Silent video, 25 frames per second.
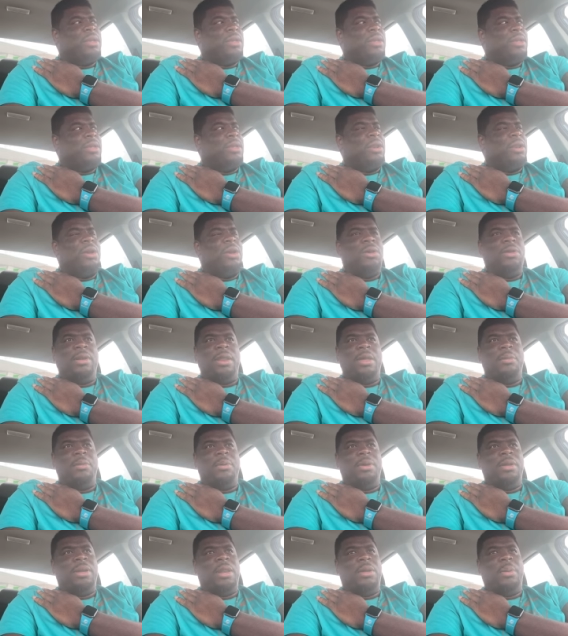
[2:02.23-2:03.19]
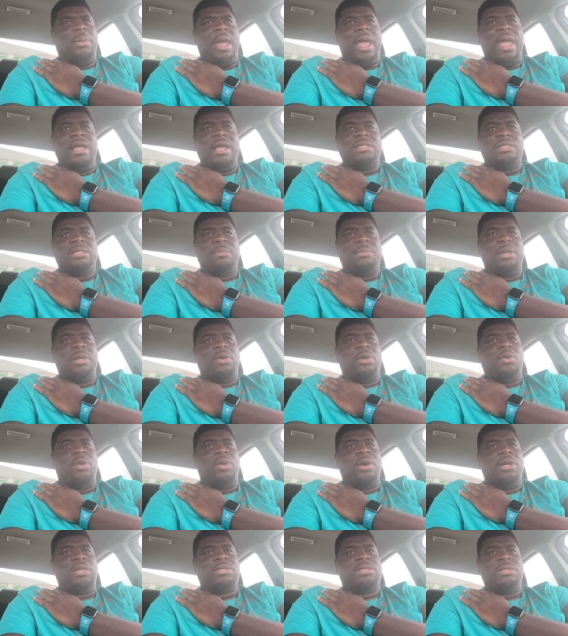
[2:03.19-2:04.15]
You know, they were asking me
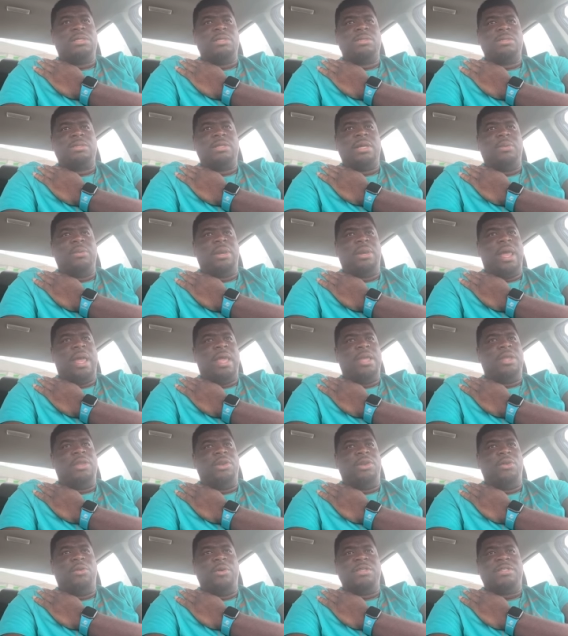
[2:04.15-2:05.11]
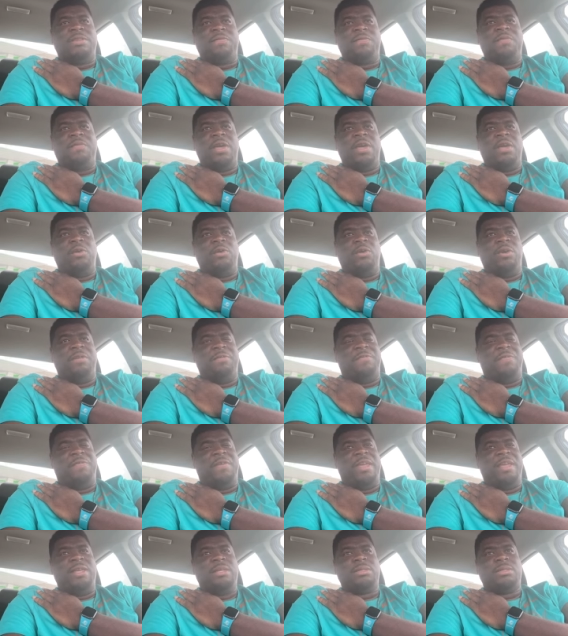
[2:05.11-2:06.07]
questions. They were like, you know, it's a federal
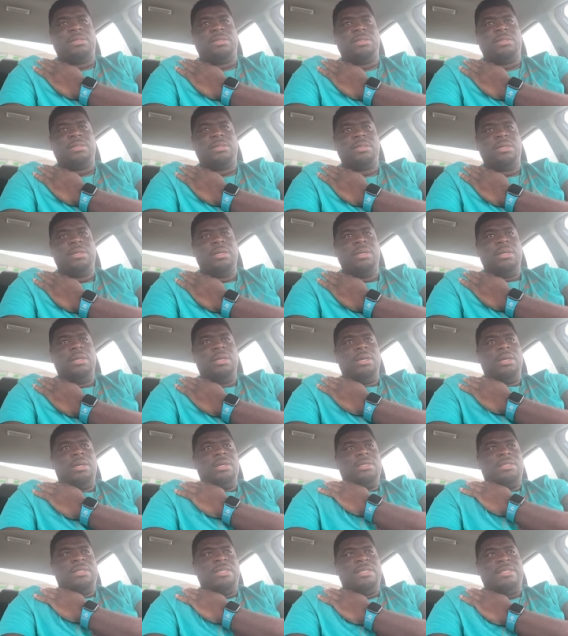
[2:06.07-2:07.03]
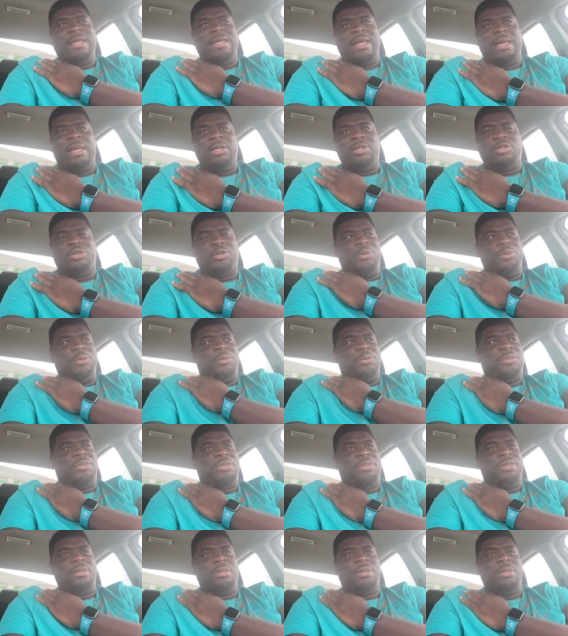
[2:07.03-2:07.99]
offense to tell the
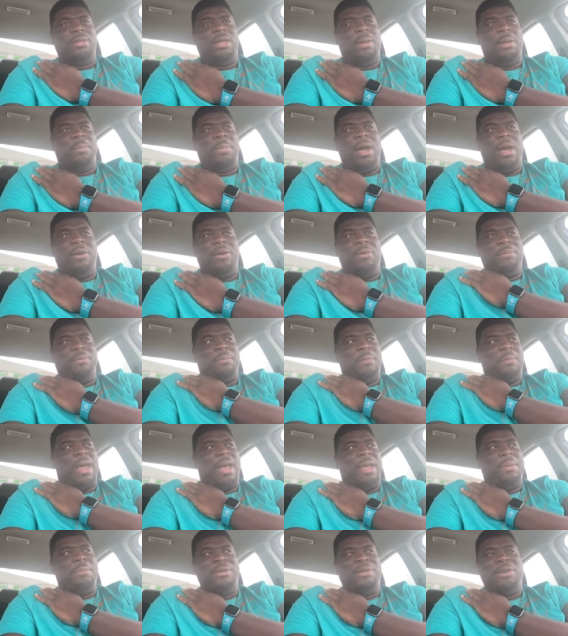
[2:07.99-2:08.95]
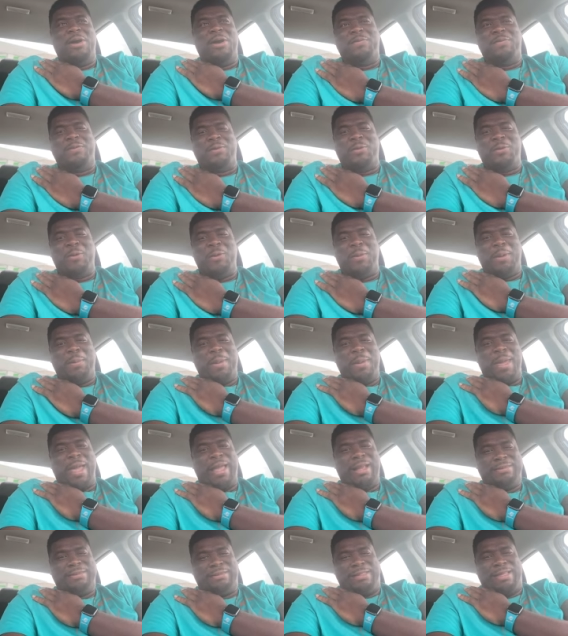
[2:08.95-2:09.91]
truth about Miami Dolphin
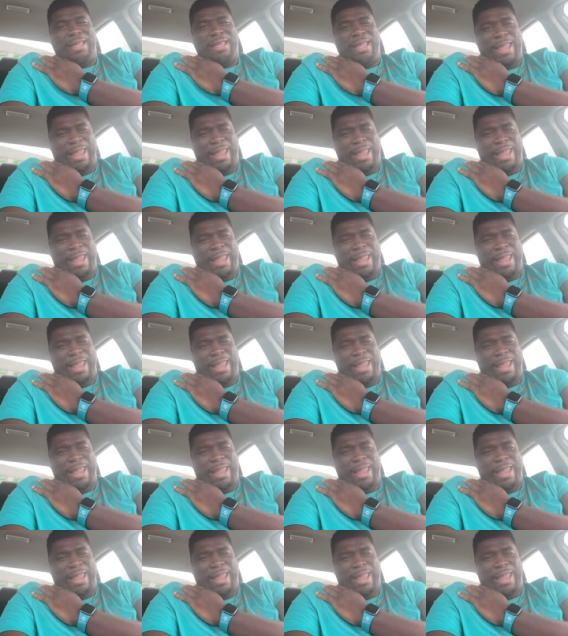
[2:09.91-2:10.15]
quarterbacks.